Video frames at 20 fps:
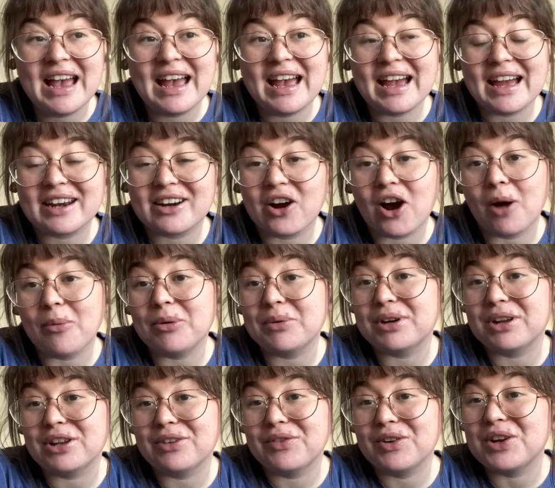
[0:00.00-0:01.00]
and comment what
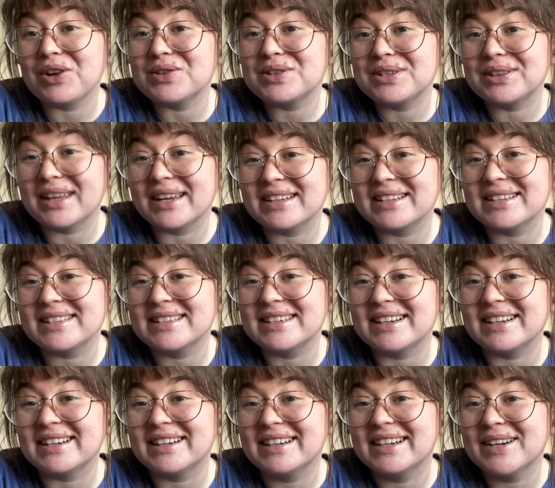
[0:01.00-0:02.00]
other videos you'd like to
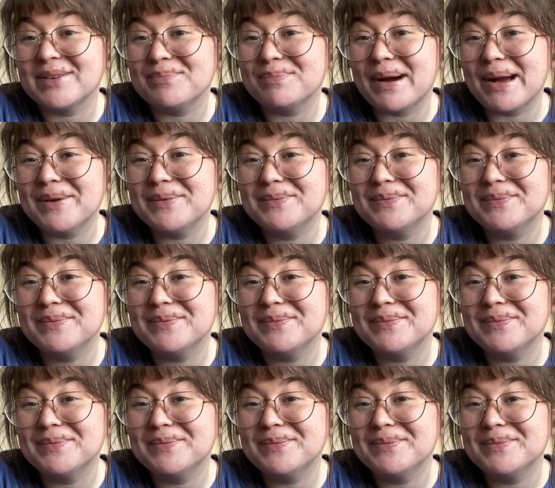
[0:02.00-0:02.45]
see. Bye.